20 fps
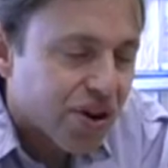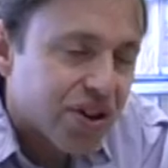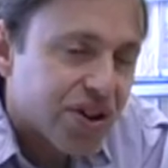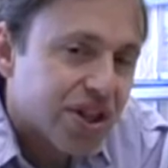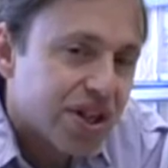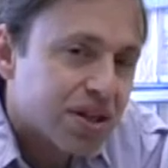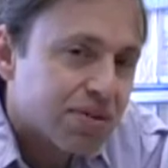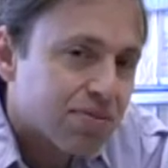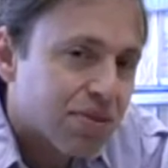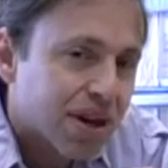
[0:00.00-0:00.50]

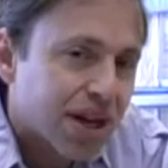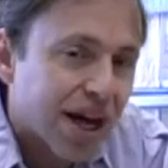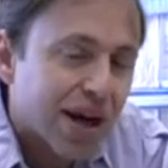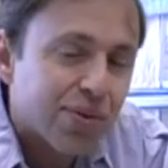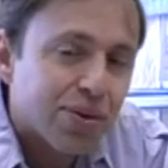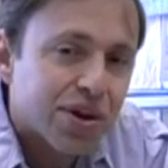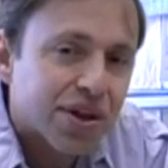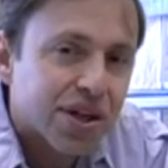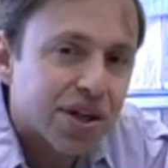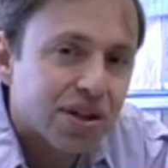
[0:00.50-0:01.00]
this one I
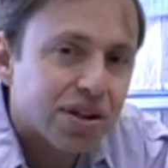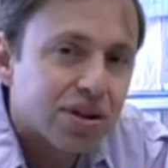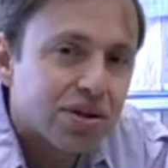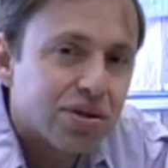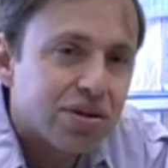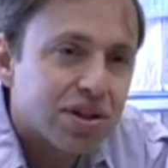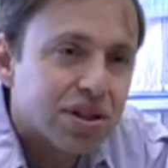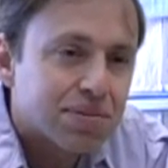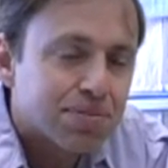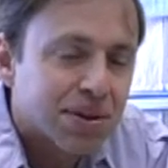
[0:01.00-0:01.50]
will
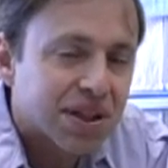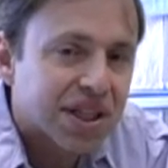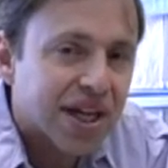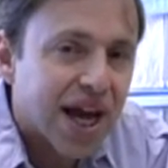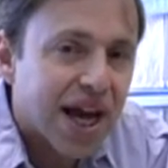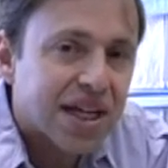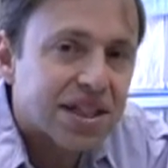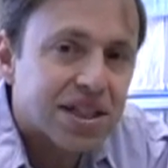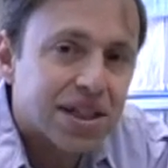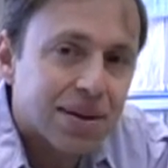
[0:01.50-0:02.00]
conclude is
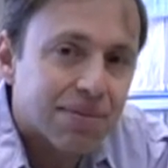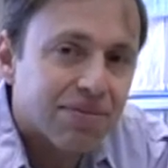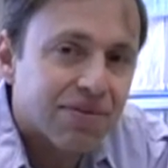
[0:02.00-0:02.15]
potassium